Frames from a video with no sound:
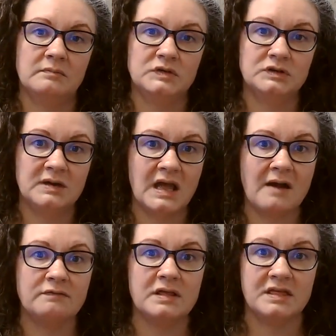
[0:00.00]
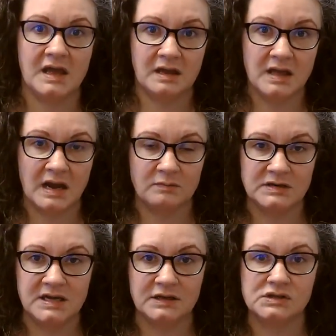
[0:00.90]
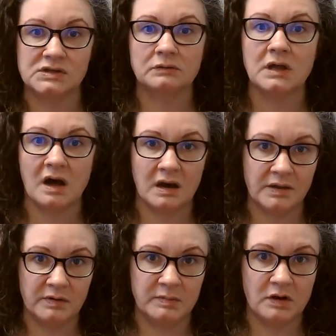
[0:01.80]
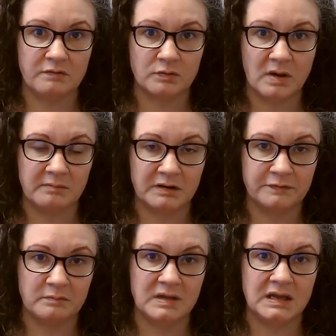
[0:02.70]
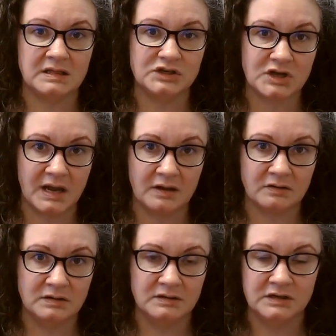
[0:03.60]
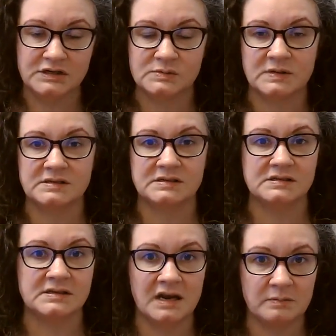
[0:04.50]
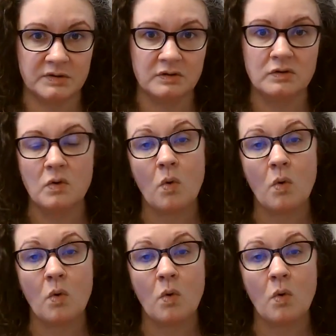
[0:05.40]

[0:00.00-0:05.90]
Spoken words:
doing everything, and it would take so long, it would be overwhelming for me and the child, it just wasn't sustainable,